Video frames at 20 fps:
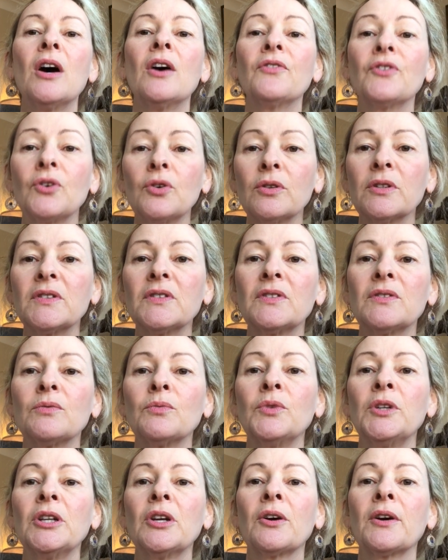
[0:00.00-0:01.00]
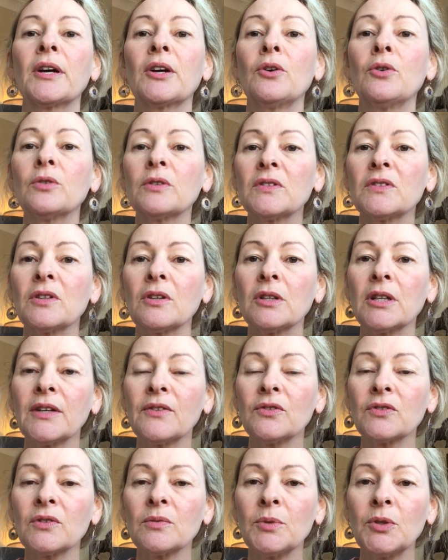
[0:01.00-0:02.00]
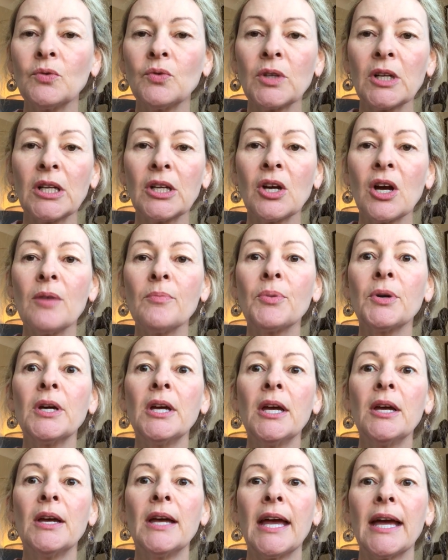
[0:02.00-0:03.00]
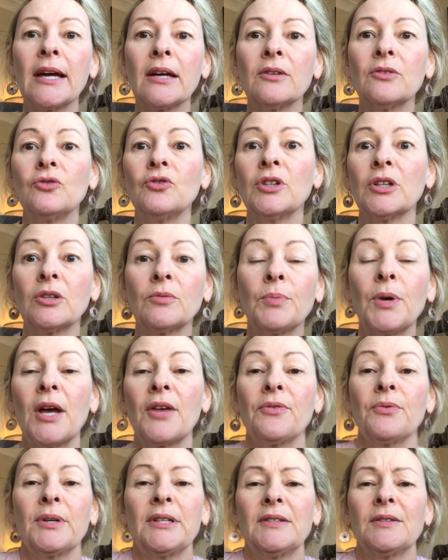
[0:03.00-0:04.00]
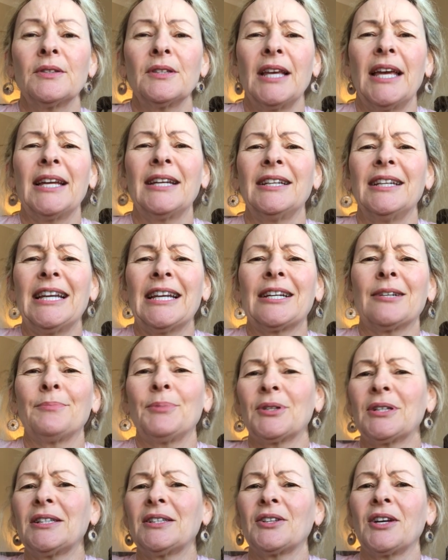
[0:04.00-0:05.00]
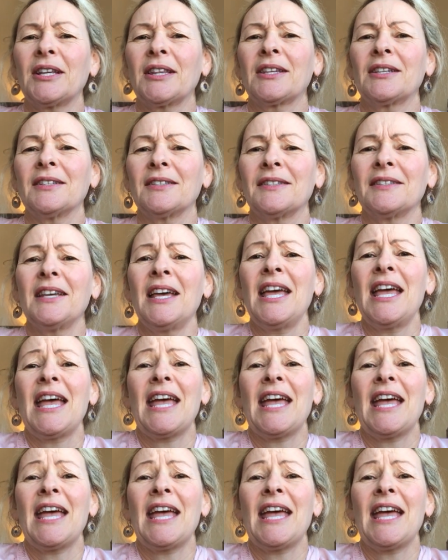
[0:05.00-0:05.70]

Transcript: Of course, we know our cortisol levels will be really up, our adrenal pathways and our bodies like this.